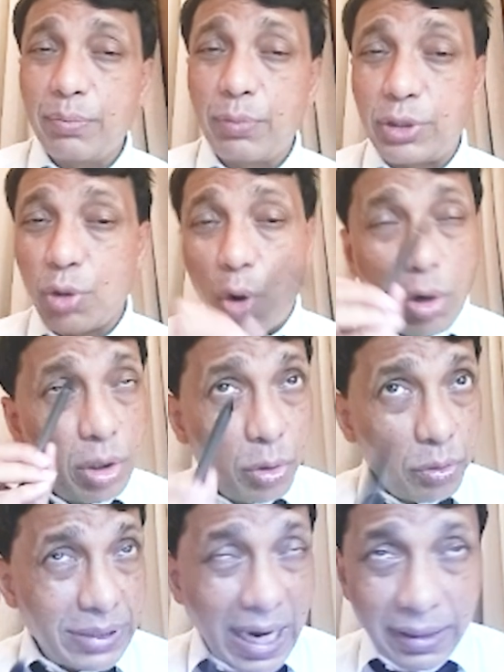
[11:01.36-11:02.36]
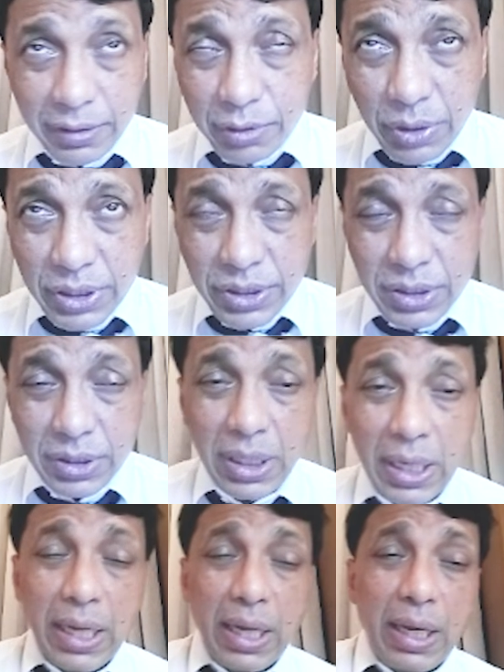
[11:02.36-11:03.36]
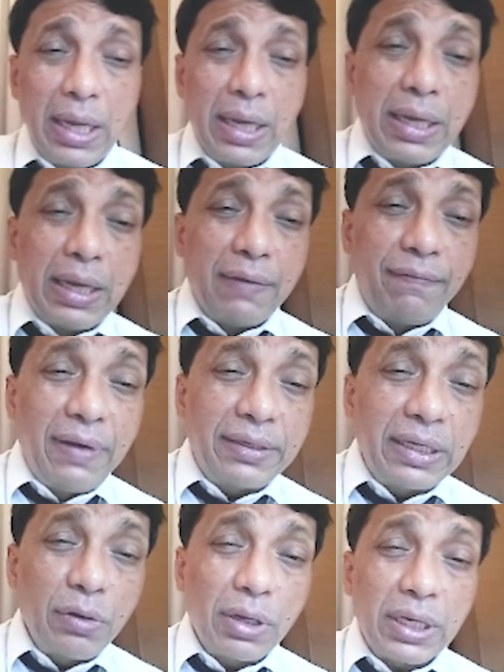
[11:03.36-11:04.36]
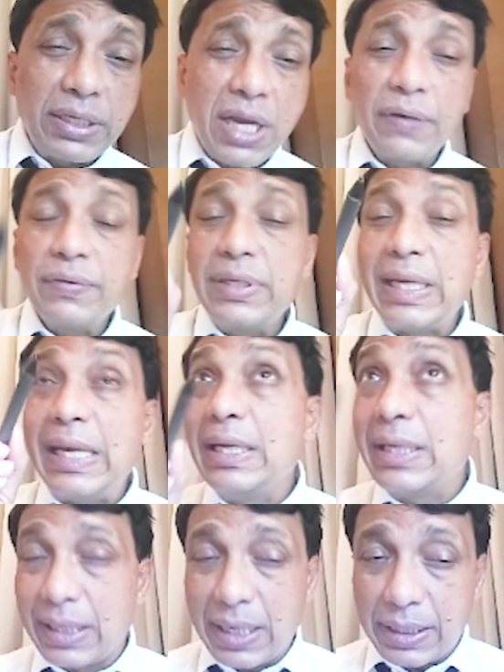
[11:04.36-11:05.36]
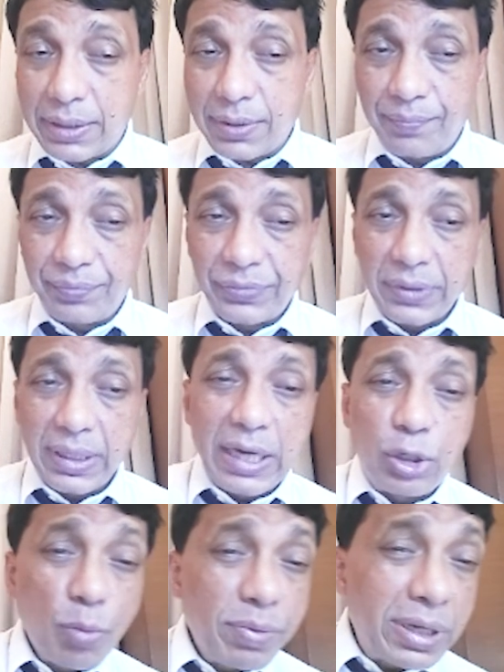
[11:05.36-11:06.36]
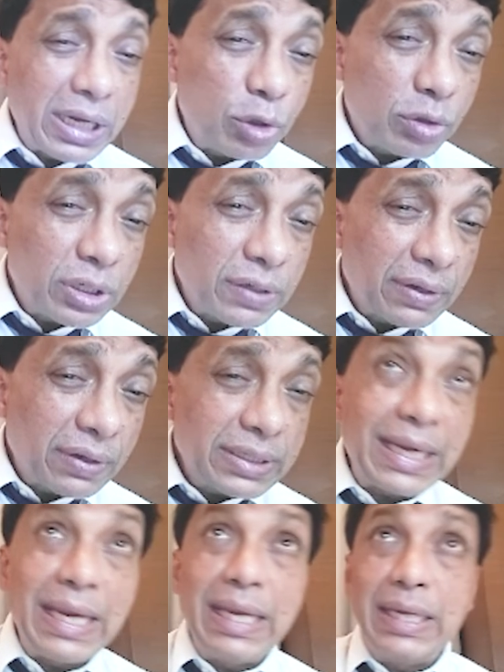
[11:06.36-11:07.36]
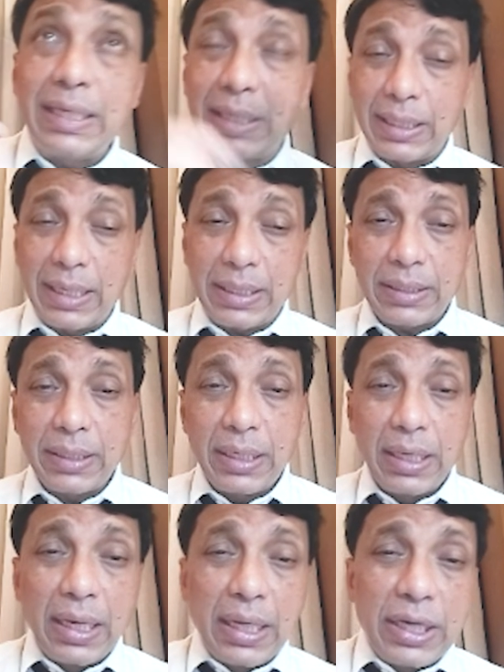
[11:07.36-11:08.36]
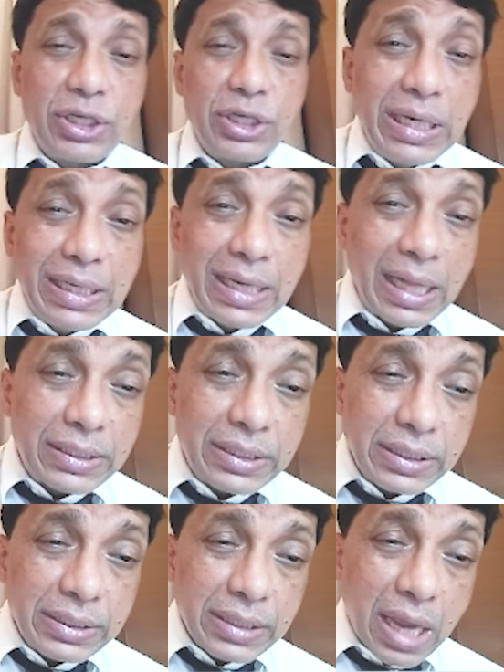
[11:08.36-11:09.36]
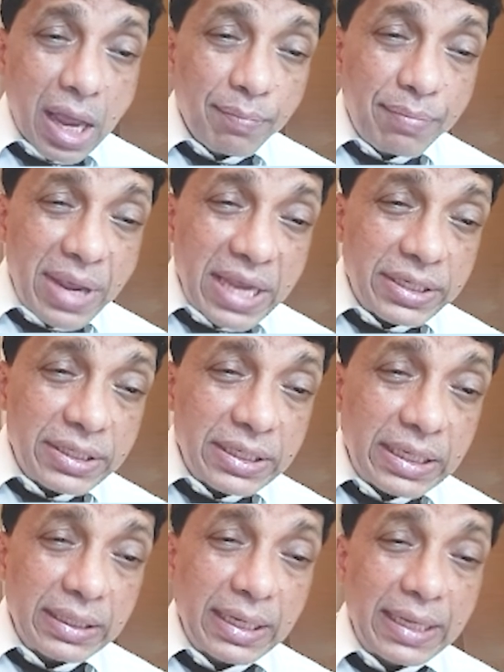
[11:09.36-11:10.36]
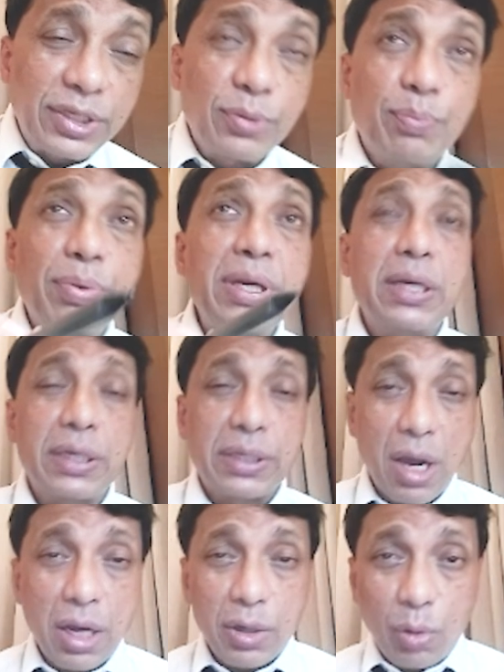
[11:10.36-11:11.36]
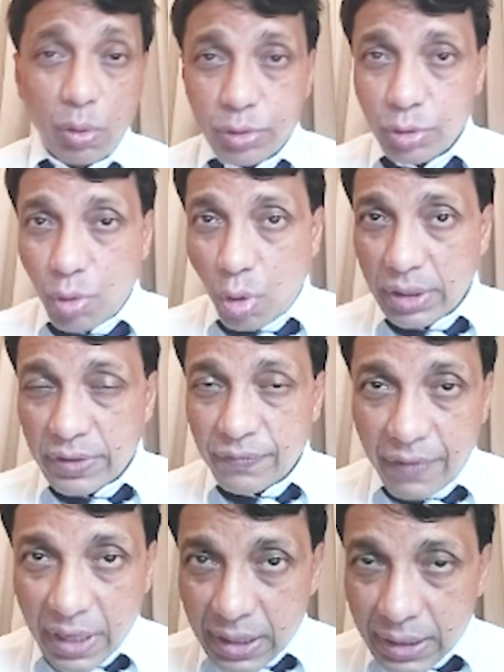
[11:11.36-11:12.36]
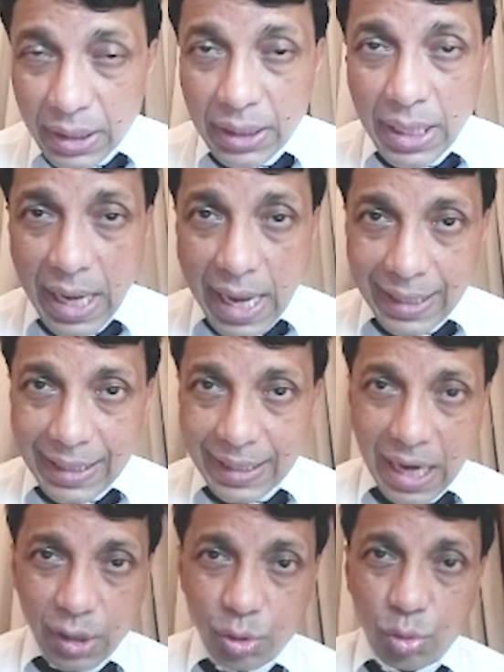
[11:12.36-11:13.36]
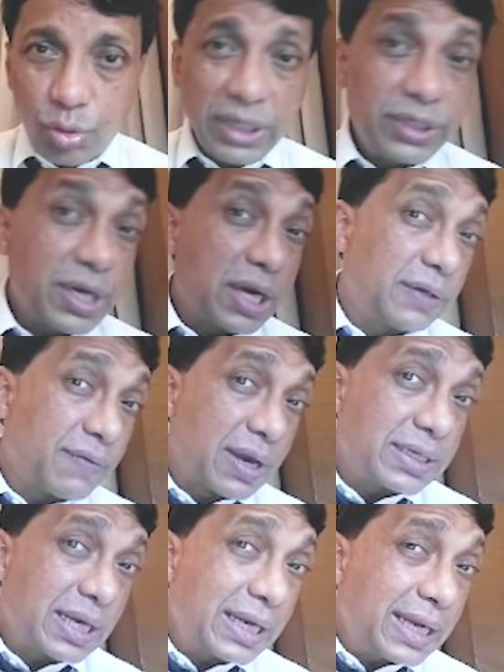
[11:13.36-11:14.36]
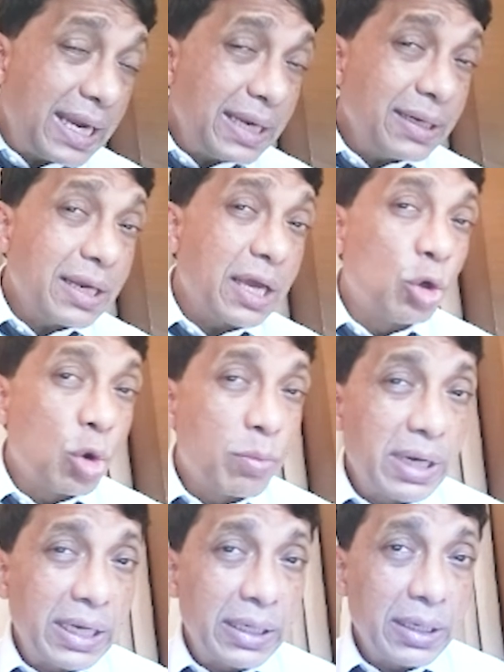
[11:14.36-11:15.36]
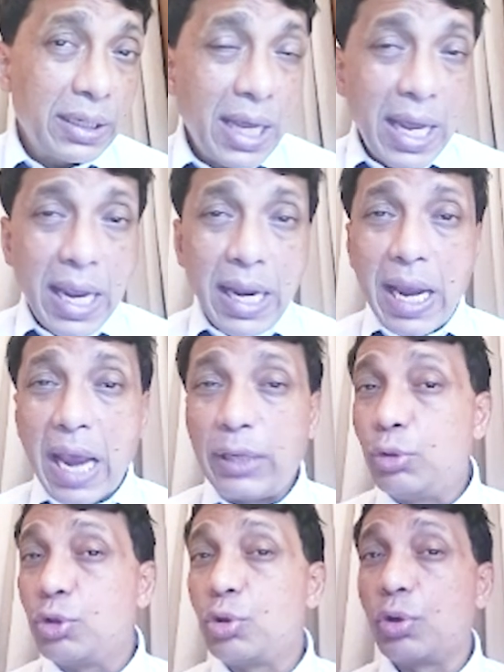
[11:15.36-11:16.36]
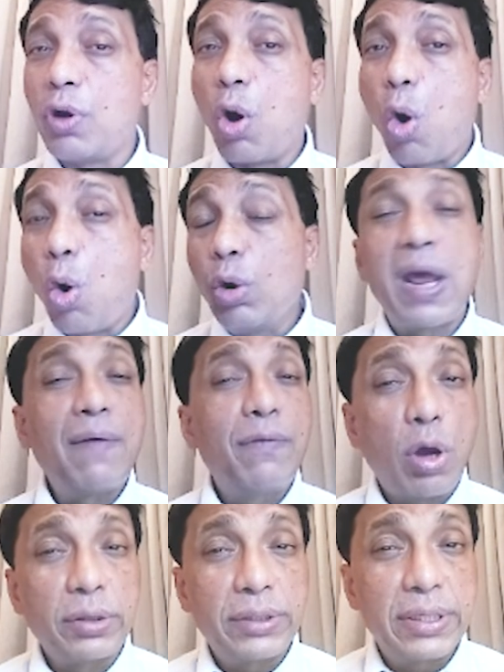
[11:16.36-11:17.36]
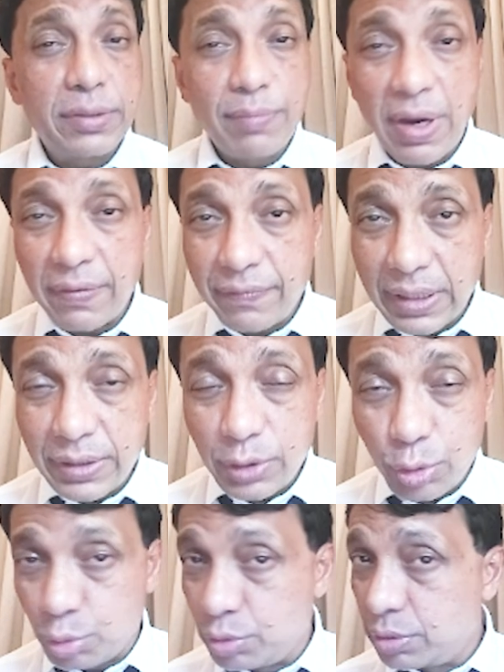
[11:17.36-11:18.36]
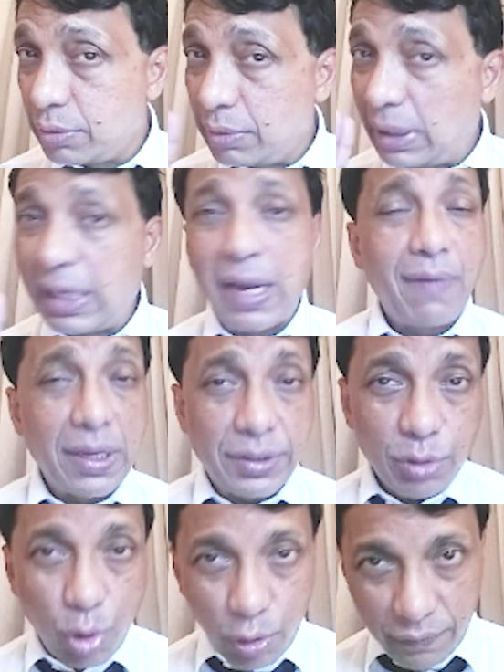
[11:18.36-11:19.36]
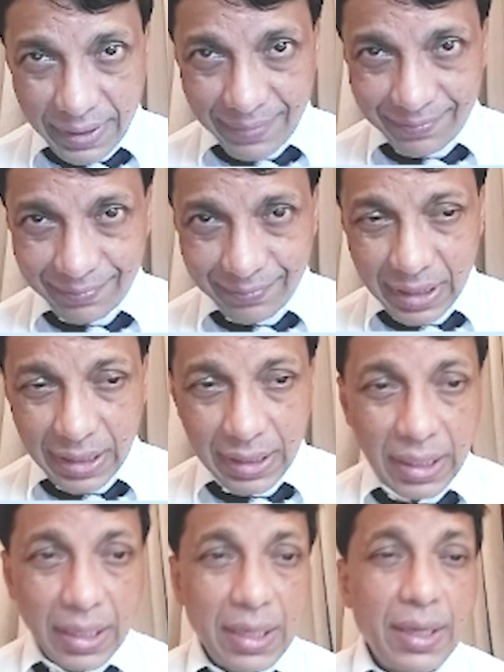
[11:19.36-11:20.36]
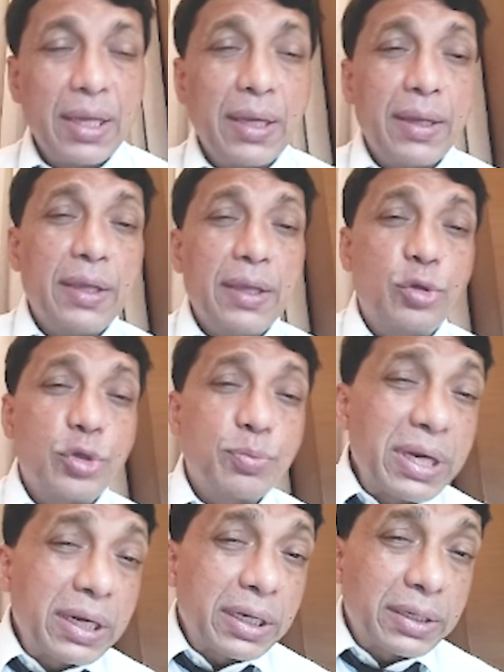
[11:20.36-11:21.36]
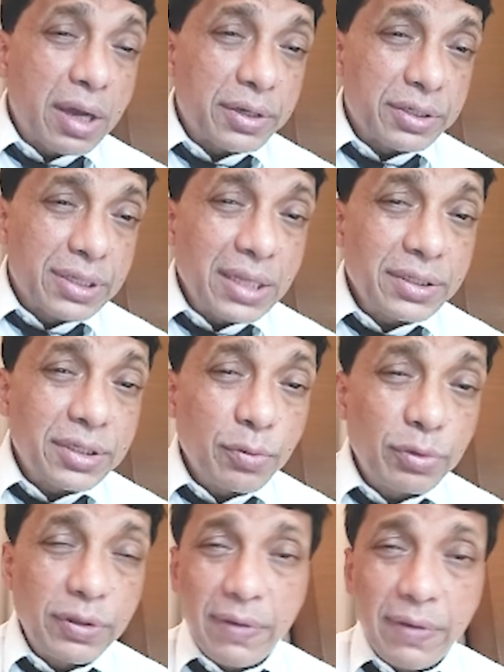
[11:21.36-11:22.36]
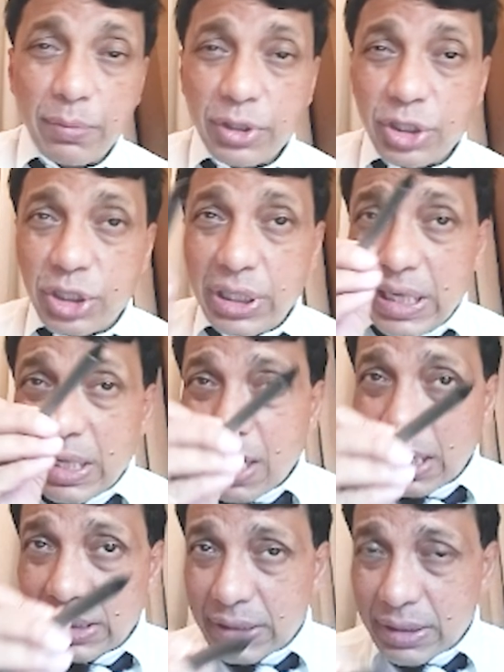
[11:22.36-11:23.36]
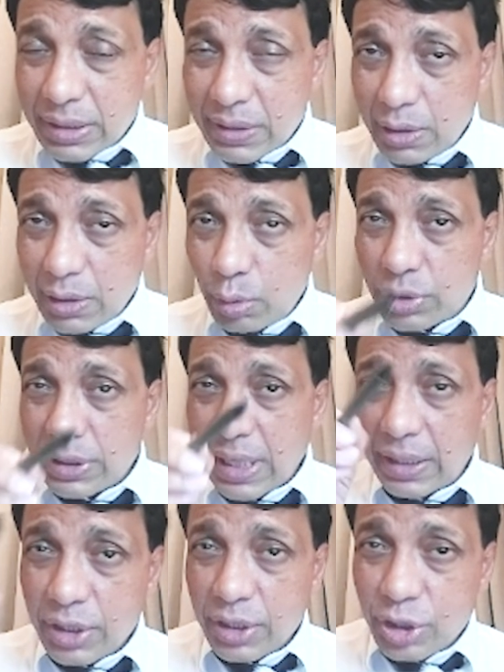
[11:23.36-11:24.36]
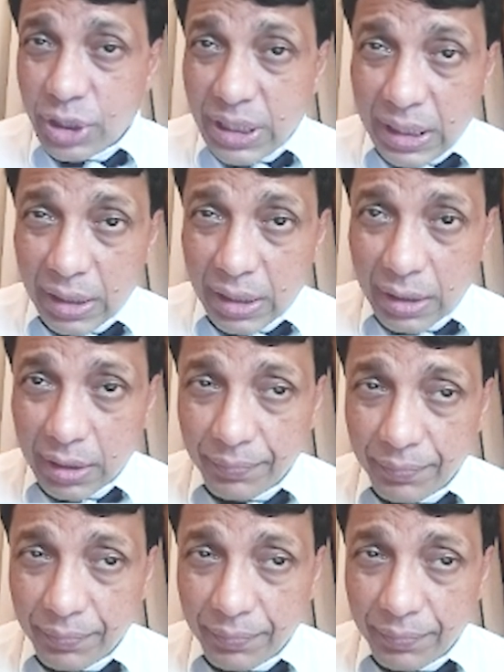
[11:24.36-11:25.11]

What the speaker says: but you all know standard question. Flicktinular conjunctivitis is incorrect. Atopic keratoconjunctivitis is incorrect. Shield ulcers are best seen in spring catarrh, also called as vernal keratoconjunctivitis. Again, a no-brainer, and you should all have got this, my friends. You should really have answered all of them. So spring catarrh is the answer, with the famous shield ulcer looks like a shield.